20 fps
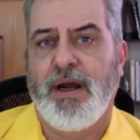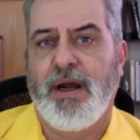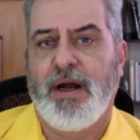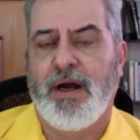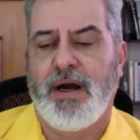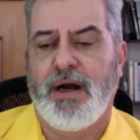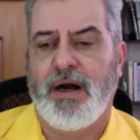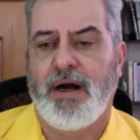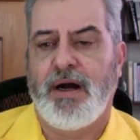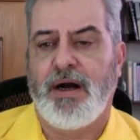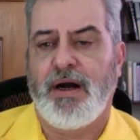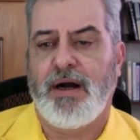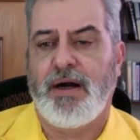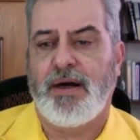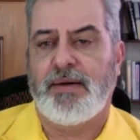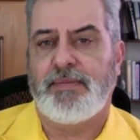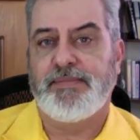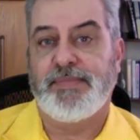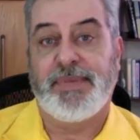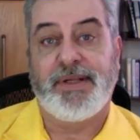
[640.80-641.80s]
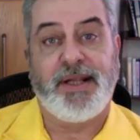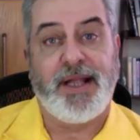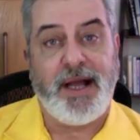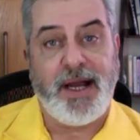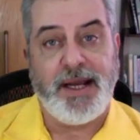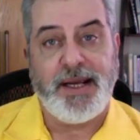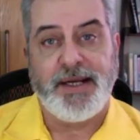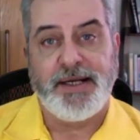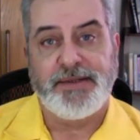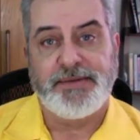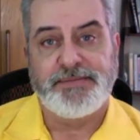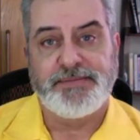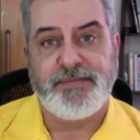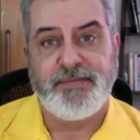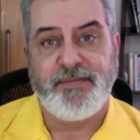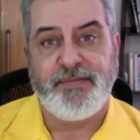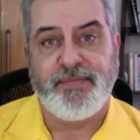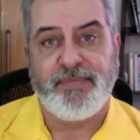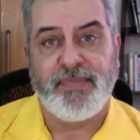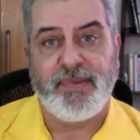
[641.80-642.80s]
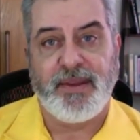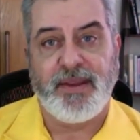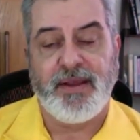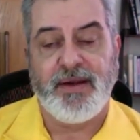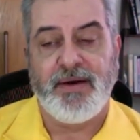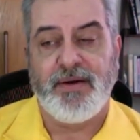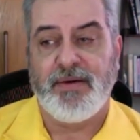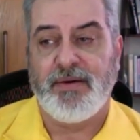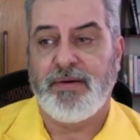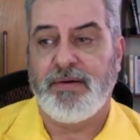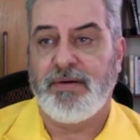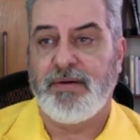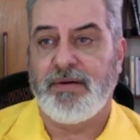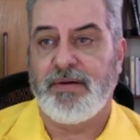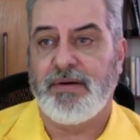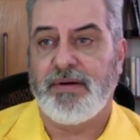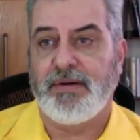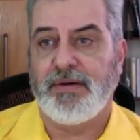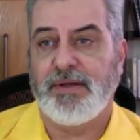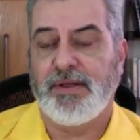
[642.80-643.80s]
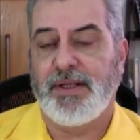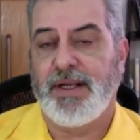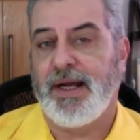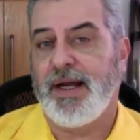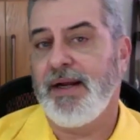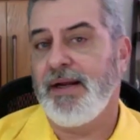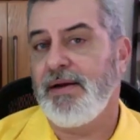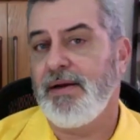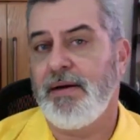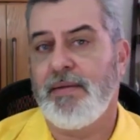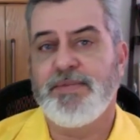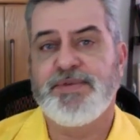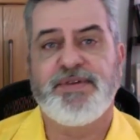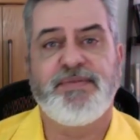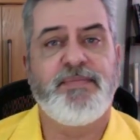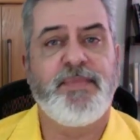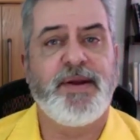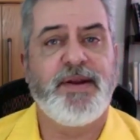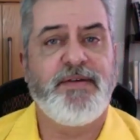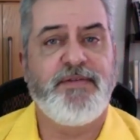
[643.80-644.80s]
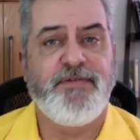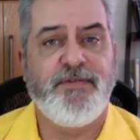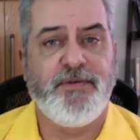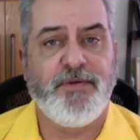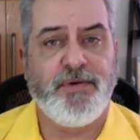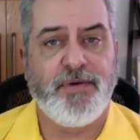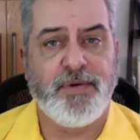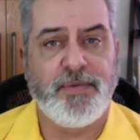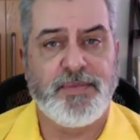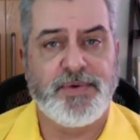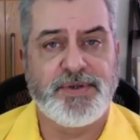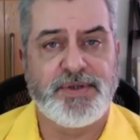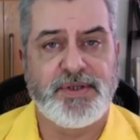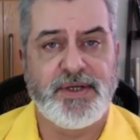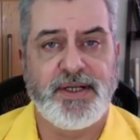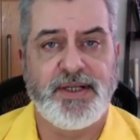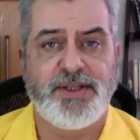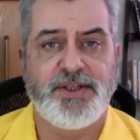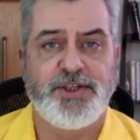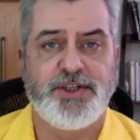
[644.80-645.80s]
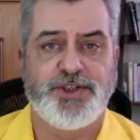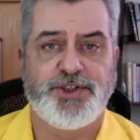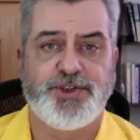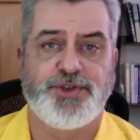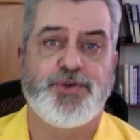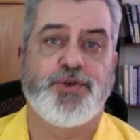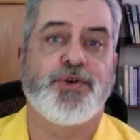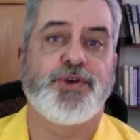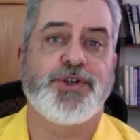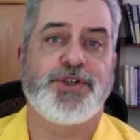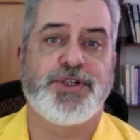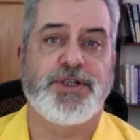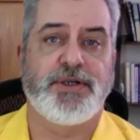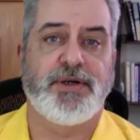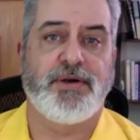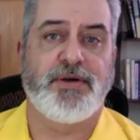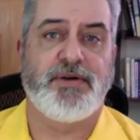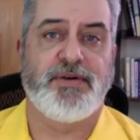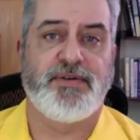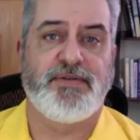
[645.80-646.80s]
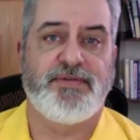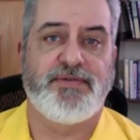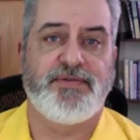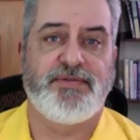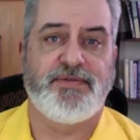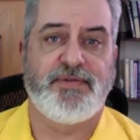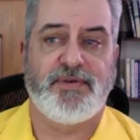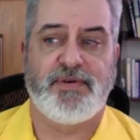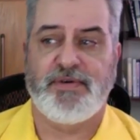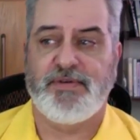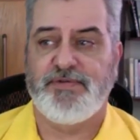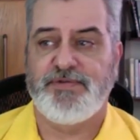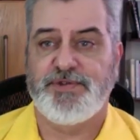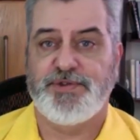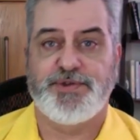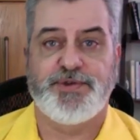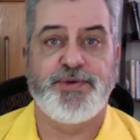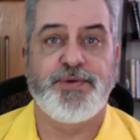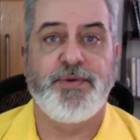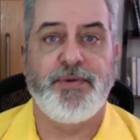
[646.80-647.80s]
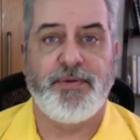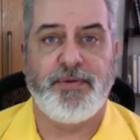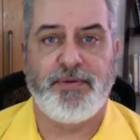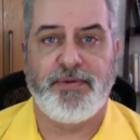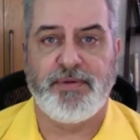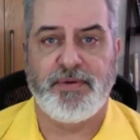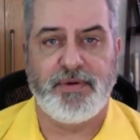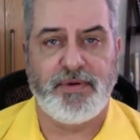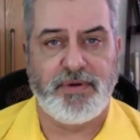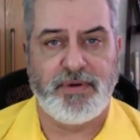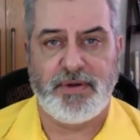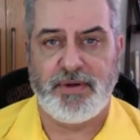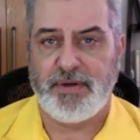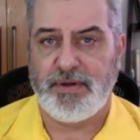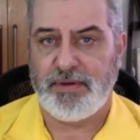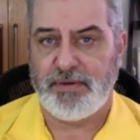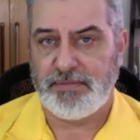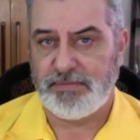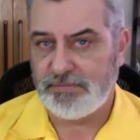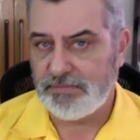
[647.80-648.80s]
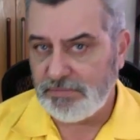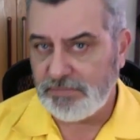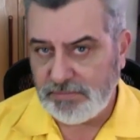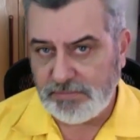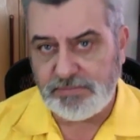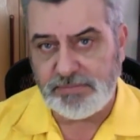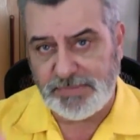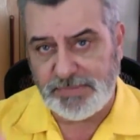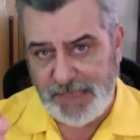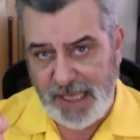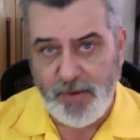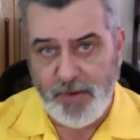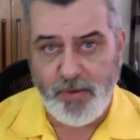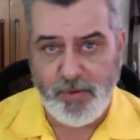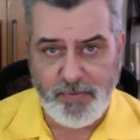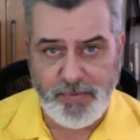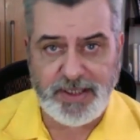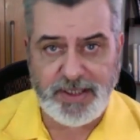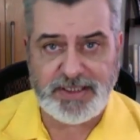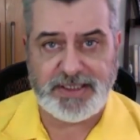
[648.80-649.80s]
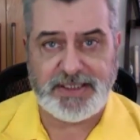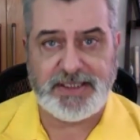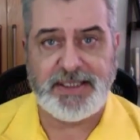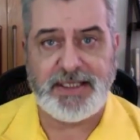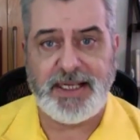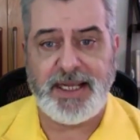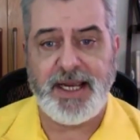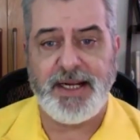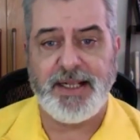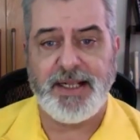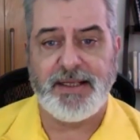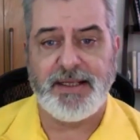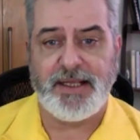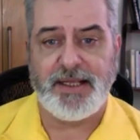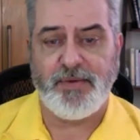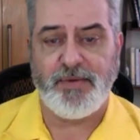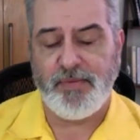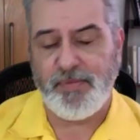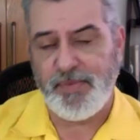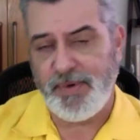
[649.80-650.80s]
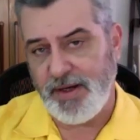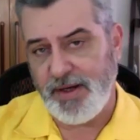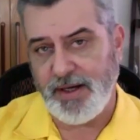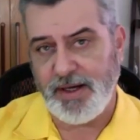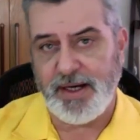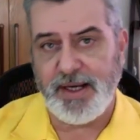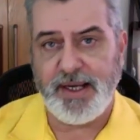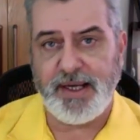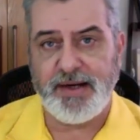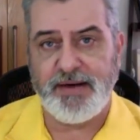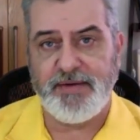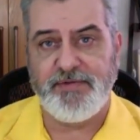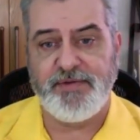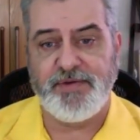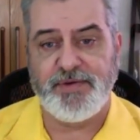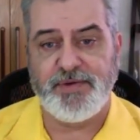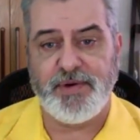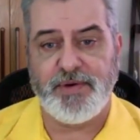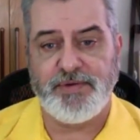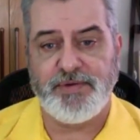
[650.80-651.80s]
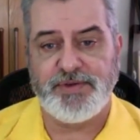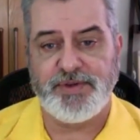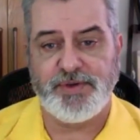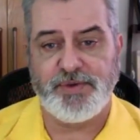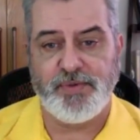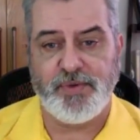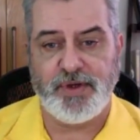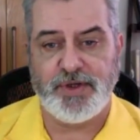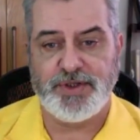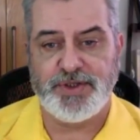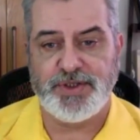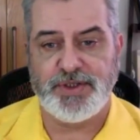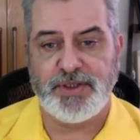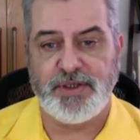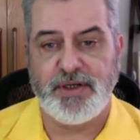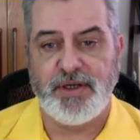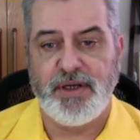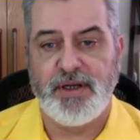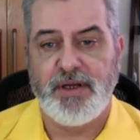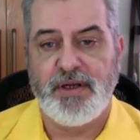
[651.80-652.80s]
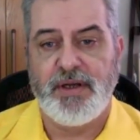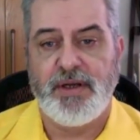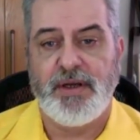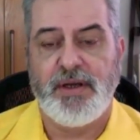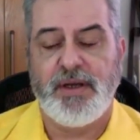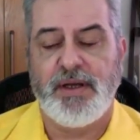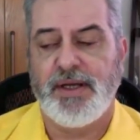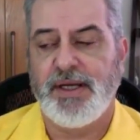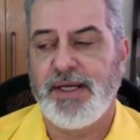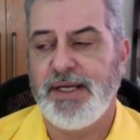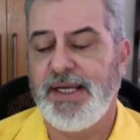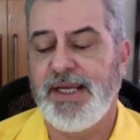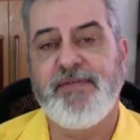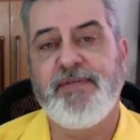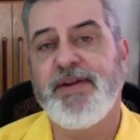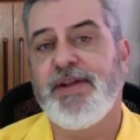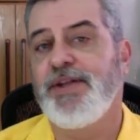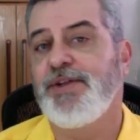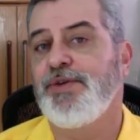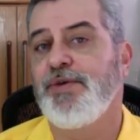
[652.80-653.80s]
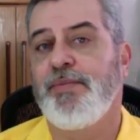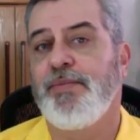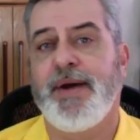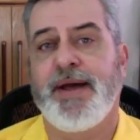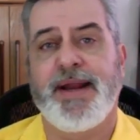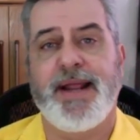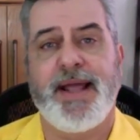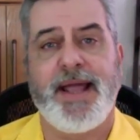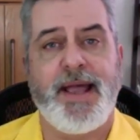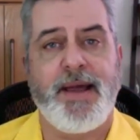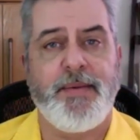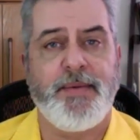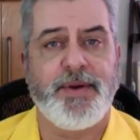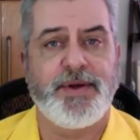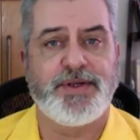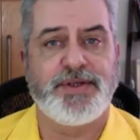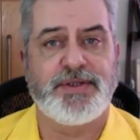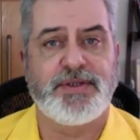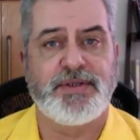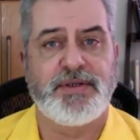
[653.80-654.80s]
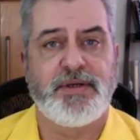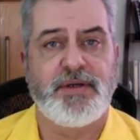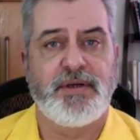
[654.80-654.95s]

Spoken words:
Lying, lying comes in many forms, and distortion of truth. That will be sliding. That will be a negative growth situation. Giving into bad habits.